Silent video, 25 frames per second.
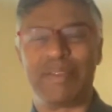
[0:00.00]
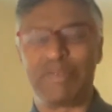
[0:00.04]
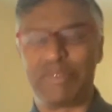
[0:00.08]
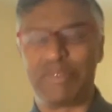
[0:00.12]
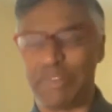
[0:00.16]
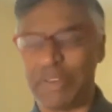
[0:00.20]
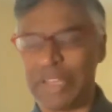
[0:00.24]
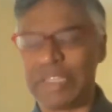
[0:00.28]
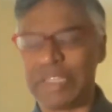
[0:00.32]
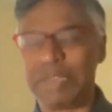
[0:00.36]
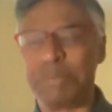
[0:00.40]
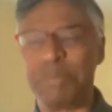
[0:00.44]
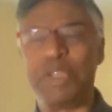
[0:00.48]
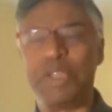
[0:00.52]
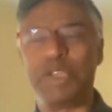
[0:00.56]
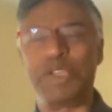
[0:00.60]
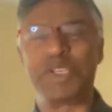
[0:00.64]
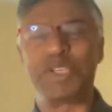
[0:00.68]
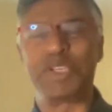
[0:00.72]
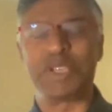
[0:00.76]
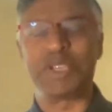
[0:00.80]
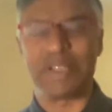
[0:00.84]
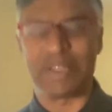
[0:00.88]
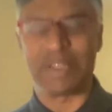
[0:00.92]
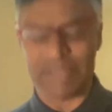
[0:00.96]
free
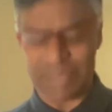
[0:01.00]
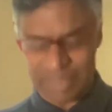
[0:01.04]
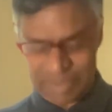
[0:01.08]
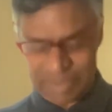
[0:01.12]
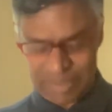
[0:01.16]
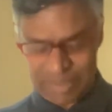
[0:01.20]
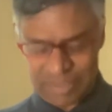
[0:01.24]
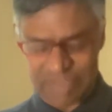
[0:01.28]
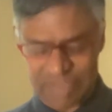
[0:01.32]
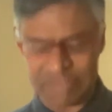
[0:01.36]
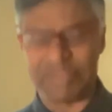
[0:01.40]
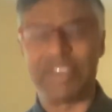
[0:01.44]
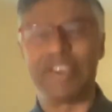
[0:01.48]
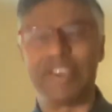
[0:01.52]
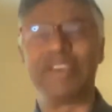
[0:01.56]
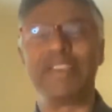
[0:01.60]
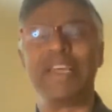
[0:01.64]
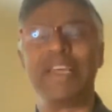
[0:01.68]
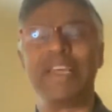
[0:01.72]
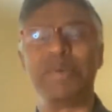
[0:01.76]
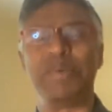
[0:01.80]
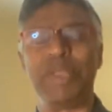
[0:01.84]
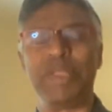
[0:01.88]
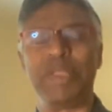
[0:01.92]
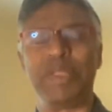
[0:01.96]
speech sphere
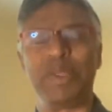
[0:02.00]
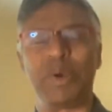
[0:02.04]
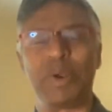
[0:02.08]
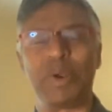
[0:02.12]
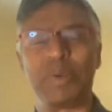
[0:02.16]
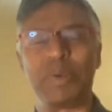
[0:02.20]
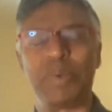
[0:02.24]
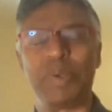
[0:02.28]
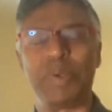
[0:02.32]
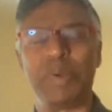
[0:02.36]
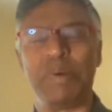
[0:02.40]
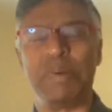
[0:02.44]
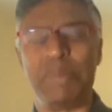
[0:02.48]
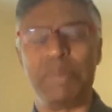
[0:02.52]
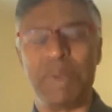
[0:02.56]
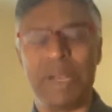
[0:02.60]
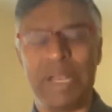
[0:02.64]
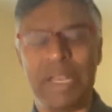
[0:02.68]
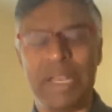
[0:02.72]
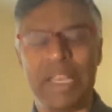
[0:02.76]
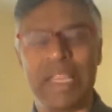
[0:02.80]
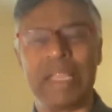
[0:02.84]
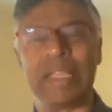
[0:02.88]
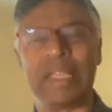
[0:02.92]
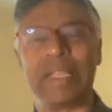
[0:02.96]
that we thought we were
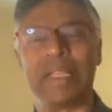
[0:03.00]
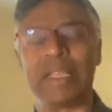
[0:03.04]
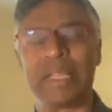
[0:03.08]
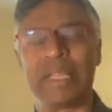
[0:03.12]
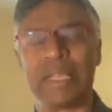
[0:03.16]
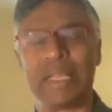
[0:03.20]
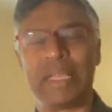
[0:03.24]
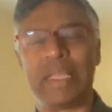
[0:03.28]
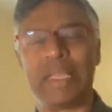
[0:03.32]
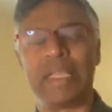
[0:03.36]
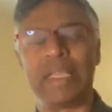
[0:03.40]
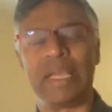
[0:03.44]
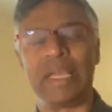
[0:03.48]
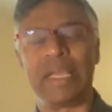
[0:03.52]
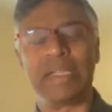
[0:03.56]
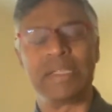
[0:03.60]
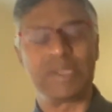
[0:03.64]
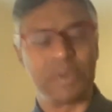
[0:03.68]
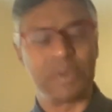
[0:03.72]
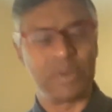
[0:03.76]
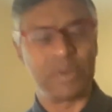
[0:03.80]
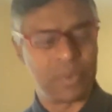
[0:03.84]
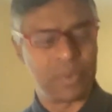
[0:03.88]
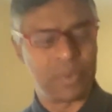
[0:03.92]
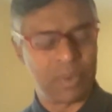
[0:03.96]
building. Yeah,
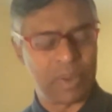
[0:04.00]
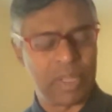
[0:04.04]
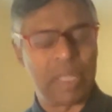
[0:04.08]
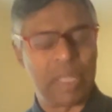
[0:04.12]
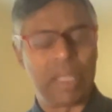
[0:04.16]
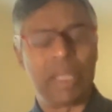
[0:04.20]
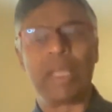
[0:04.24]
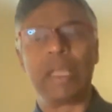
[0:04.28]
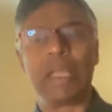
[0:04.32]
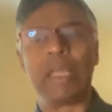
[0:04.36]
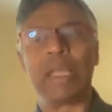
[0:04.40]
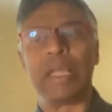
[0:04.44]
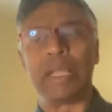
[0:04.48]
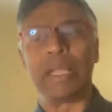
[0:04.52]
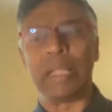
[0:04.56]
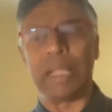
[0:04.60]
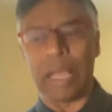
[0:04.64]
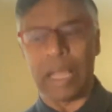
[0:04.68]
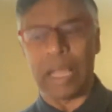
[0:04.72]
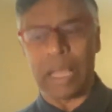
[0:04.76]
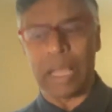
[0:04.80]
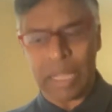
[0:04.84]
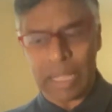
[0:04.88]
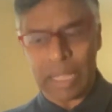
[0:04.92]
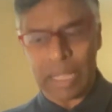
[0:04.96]
so
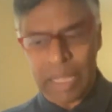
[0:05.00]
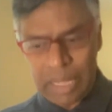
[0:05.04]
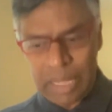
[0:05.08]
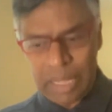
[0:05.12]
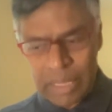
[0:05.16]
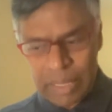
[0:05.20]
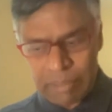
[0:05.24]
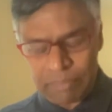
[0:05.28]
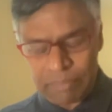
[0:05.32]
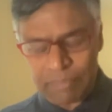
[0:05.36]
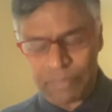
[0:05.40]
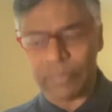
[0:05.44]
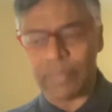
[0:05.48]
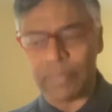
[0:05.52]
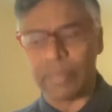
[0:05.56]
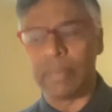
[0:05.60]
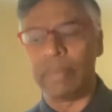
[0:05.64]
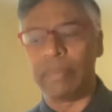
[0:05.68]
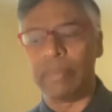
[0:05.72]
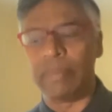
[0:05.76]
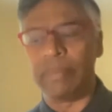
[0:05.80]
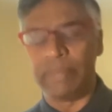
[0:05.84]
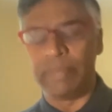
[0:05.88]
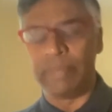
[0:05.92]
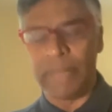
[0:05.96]

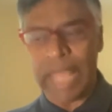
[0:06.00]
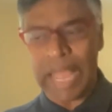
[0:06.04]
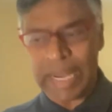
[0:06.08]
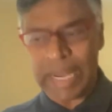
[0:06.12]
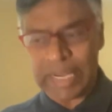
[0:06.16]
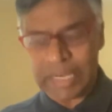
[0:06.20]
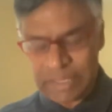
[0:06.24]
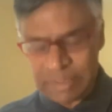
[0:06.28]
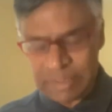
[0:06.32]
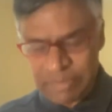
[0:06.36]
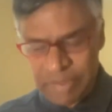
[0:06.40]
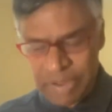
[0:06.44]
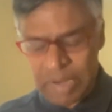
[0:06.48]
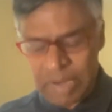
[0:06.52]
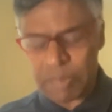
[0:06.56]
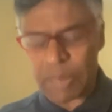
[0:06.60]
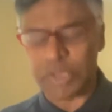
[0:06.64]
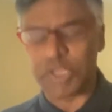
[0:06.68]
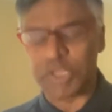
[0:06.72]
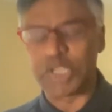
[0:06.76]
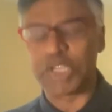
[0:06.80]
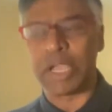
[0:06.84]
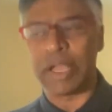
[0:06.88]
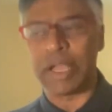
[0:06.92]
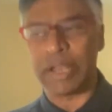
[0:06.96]
that is very
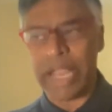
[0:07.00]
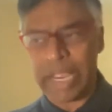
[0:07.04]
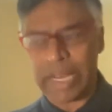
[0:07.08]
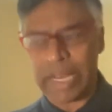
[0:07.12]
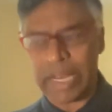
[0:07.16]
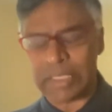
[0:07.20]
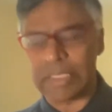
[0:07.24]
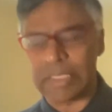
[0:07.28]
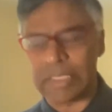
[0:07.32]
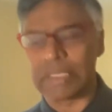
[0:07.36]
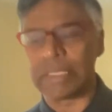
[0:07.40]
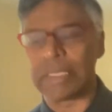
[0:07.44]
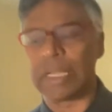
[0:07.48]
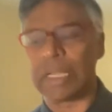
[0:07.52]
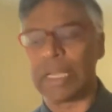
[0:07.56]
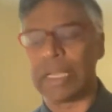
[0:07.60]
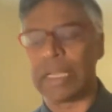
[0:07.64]
much correct.